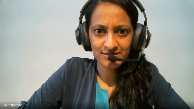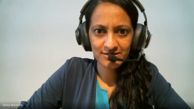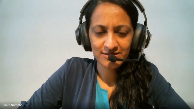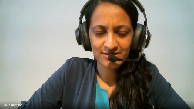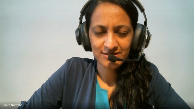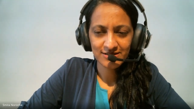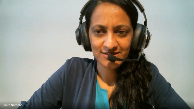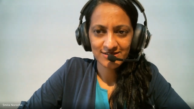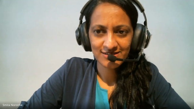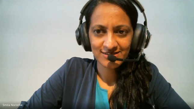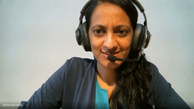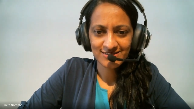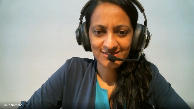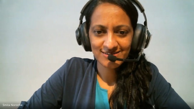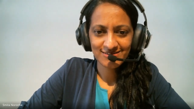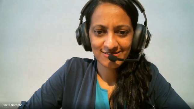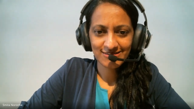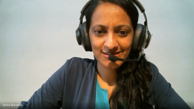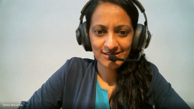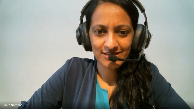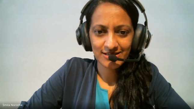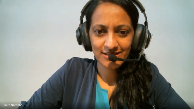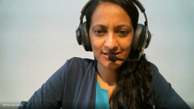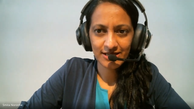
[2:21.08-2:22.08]

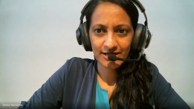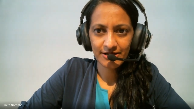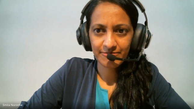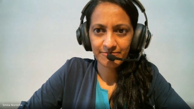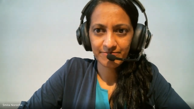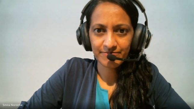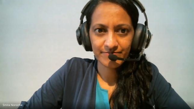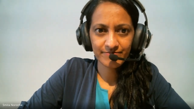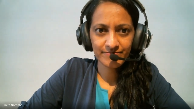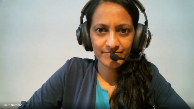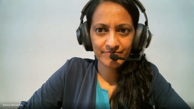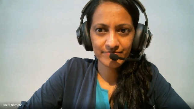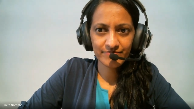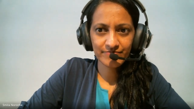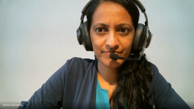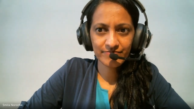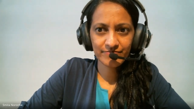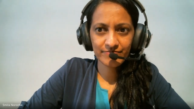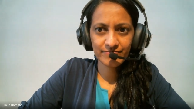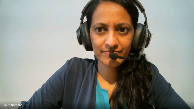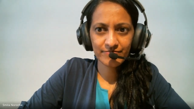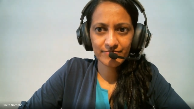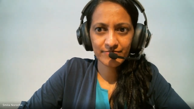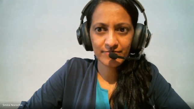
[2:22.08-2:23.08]

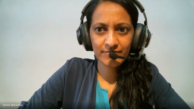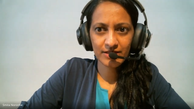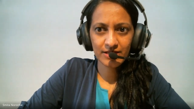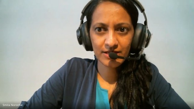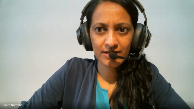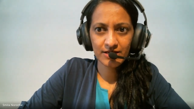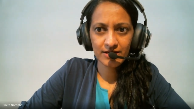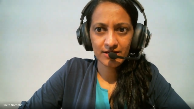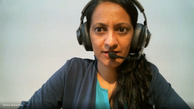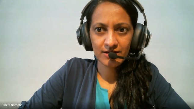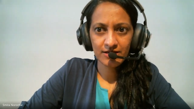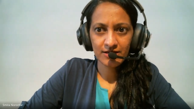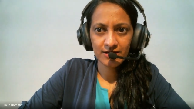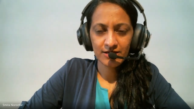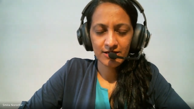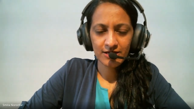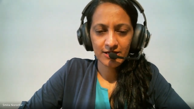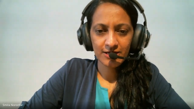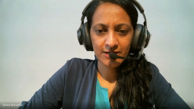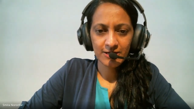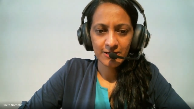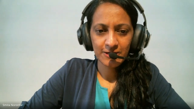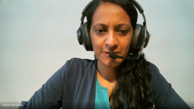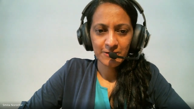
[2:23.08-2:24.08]

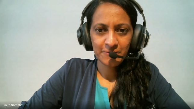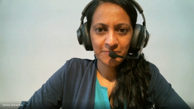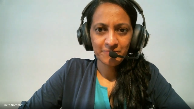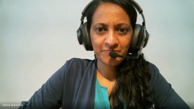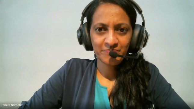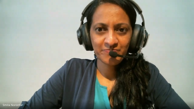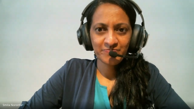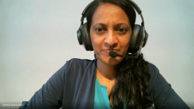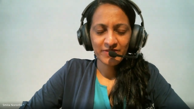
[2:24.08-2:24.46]
(no one is talking)